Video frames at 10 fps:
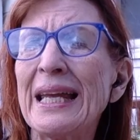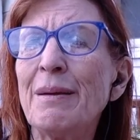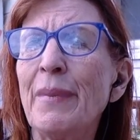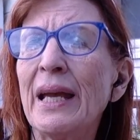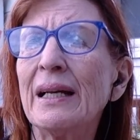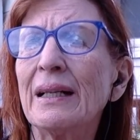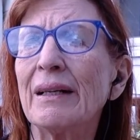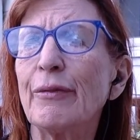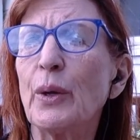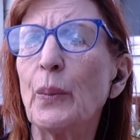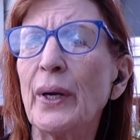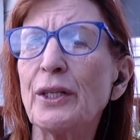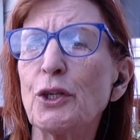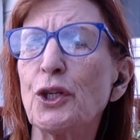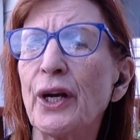email, if you want
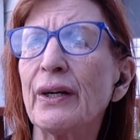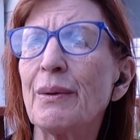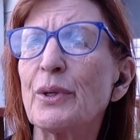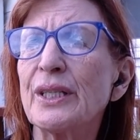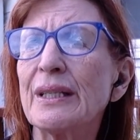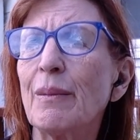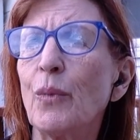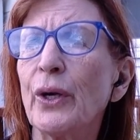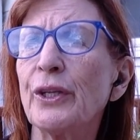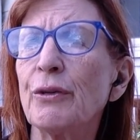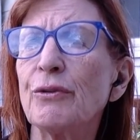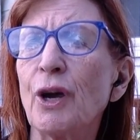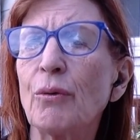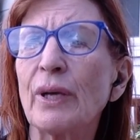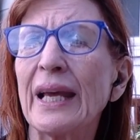to share it with someone you
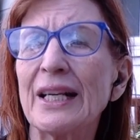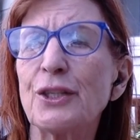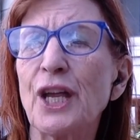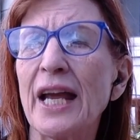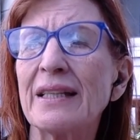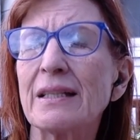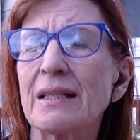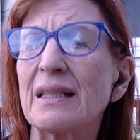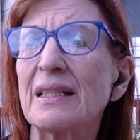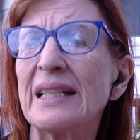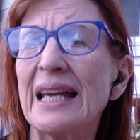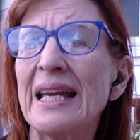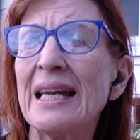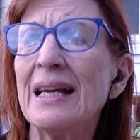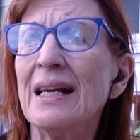don't get a chance to see.